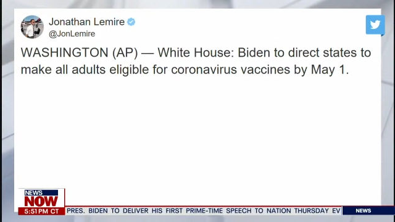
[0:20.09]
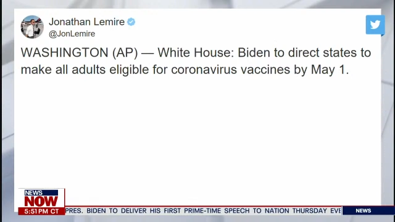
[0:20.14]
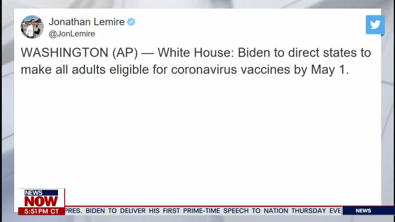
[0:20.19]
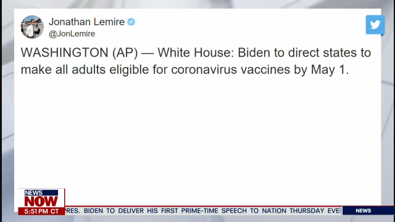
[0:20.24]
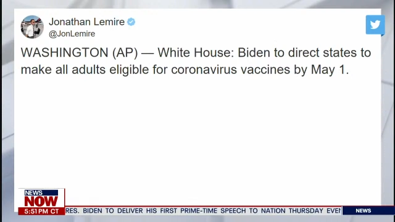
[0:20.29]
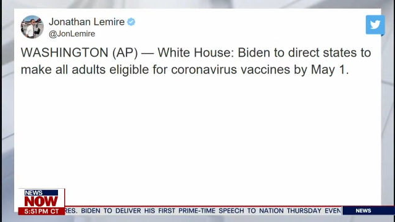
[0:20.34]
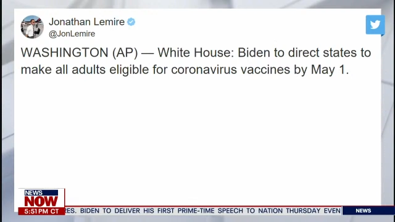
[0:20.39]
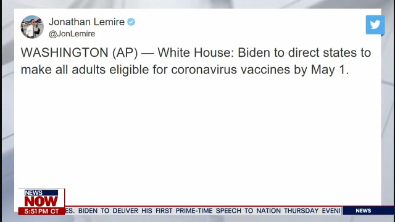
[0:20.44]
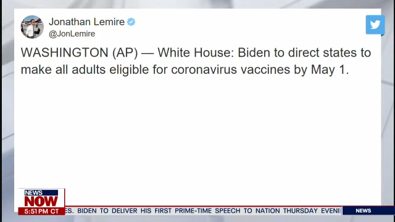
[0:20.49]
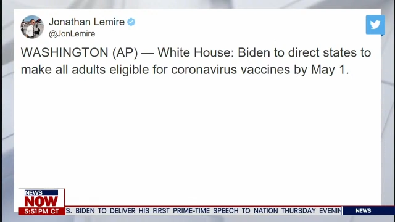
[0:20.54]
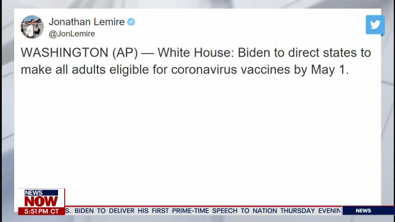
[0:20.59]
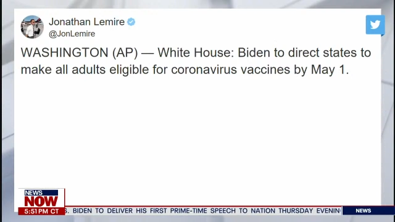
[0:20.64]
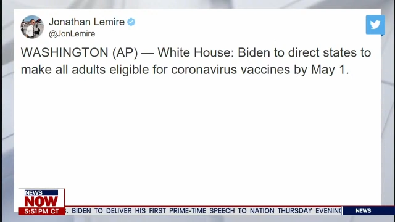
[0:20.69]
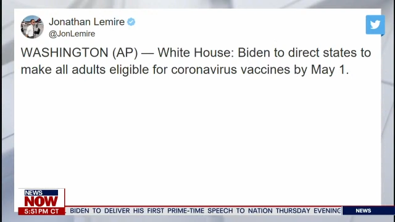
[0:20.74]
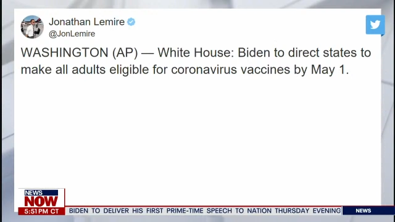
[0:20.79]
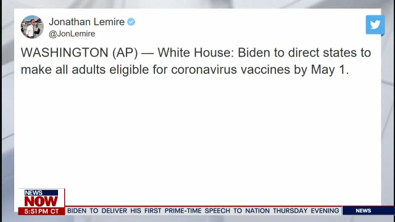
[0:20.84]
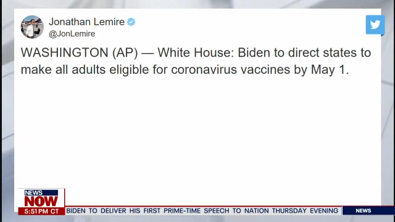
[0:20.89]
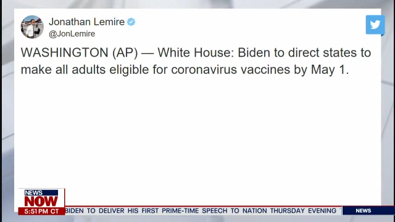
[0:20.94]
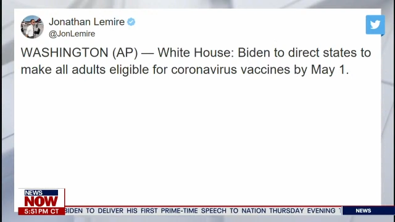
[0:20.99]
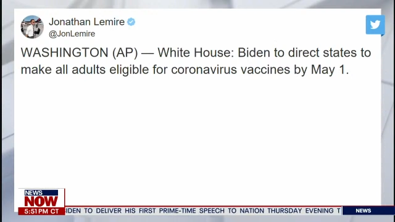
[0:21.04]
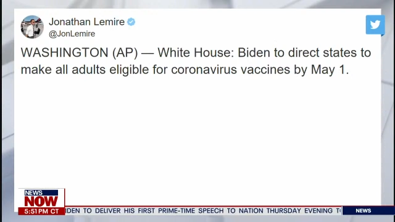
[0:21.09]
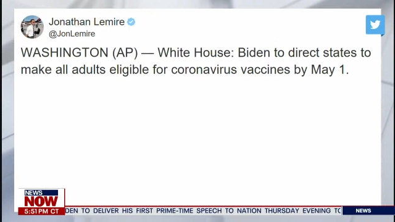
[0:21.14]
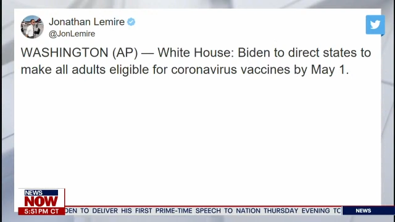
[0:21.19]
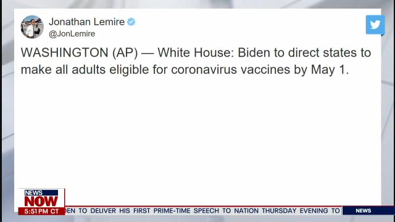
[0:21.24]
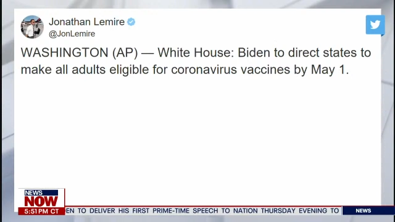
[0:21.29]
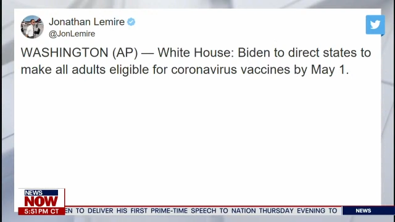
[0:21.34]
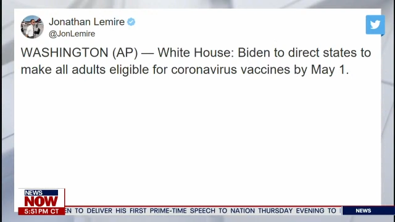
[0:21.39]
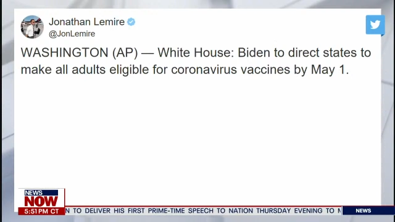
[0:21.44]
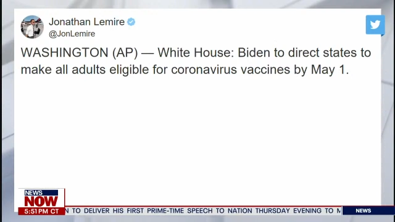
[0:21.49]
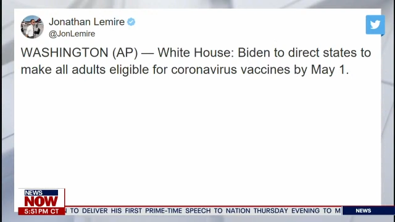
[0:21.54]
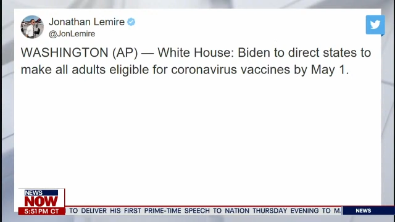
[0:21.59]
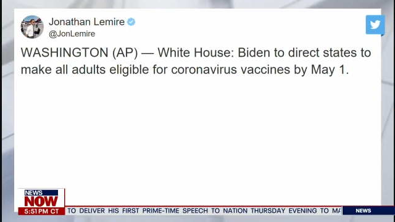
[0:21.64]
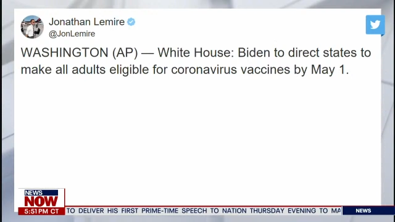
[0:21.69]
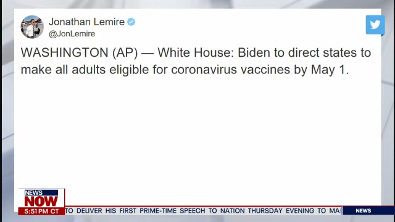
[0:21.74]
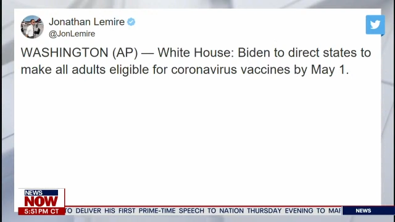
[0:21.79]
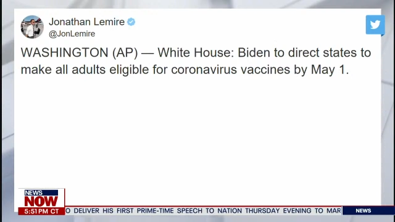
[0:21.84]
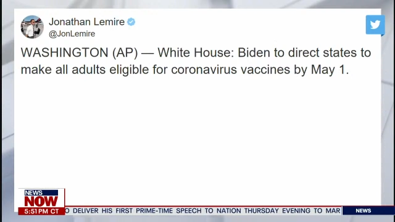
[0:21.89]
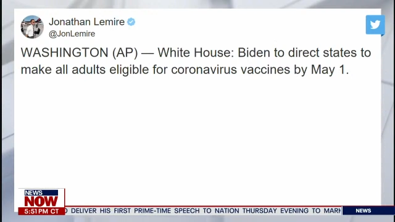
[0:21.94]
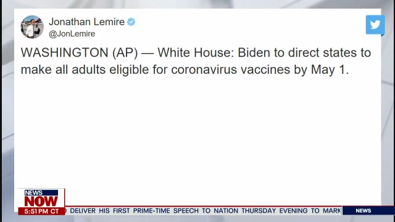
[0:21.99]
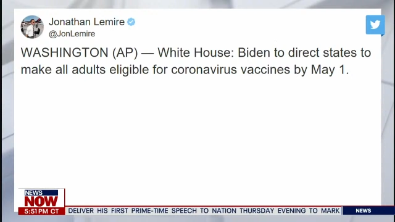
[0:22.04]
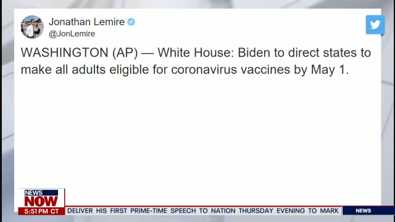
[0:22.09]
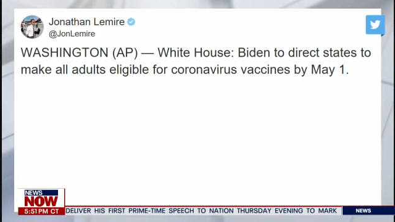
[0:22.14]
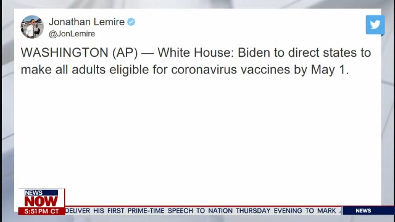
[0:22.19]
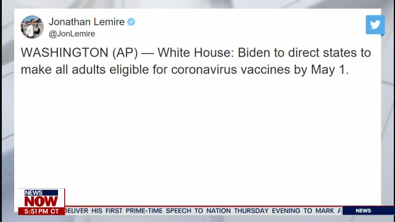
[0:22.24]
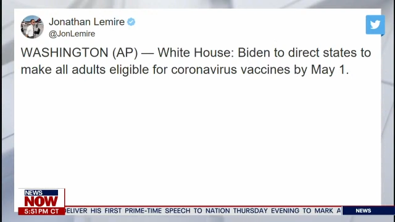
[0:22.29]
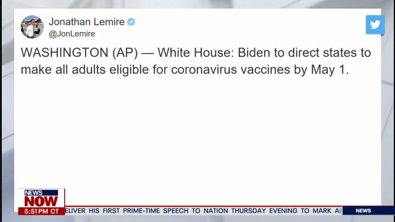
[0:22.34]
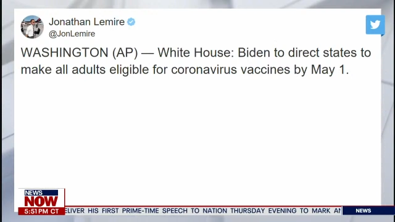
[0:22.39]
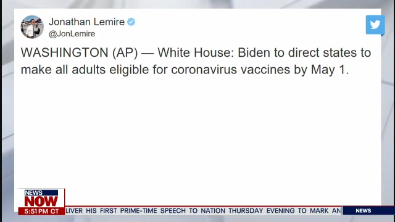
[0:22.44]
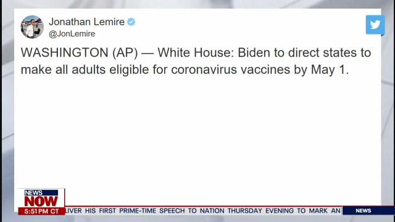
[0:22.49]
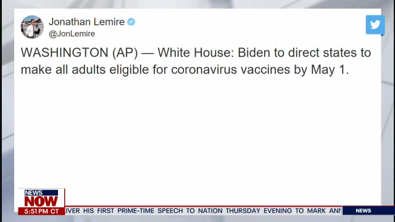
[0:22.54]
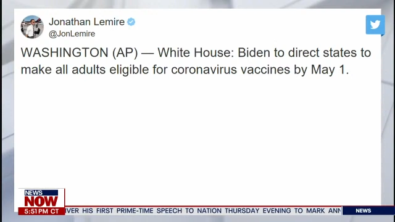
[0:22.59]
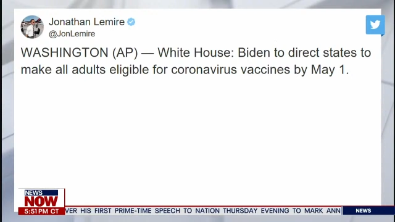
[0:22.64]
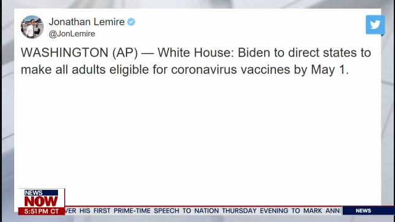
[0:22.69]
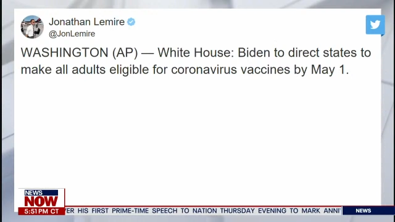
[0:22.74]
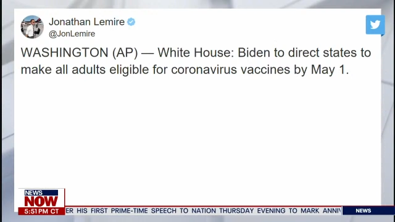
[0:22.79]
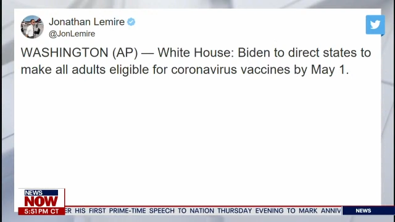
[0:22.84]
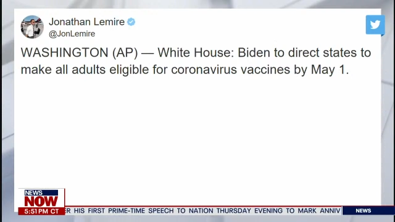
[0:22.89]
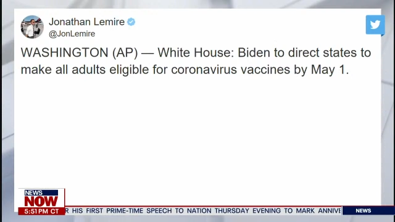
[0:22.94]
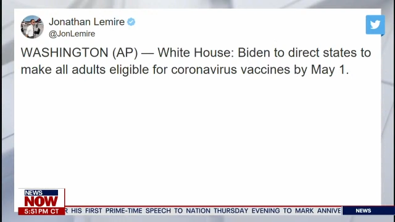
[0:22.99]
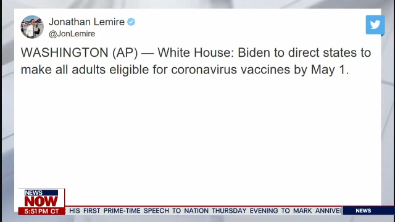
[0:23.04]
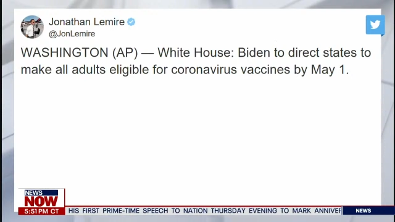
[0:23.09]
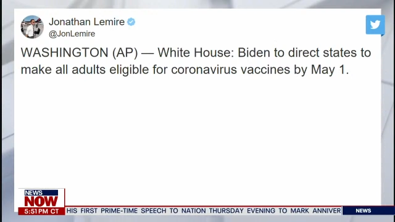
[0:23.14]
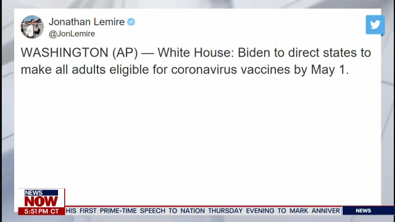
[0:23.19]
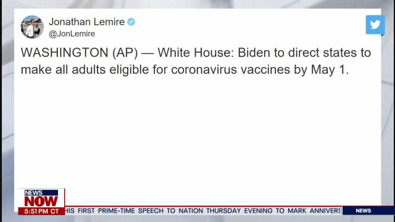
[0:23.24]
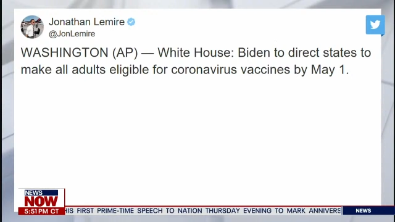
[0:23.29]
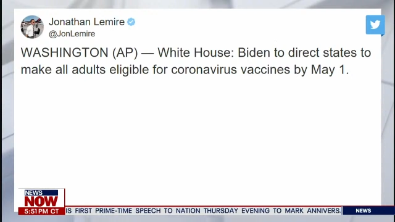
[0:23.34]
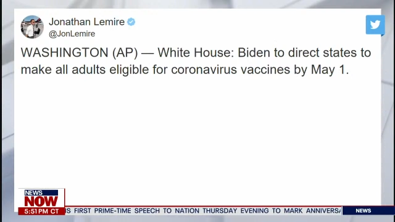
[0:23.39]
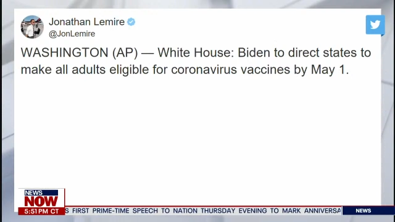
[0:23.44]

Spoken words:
(no speaker visible)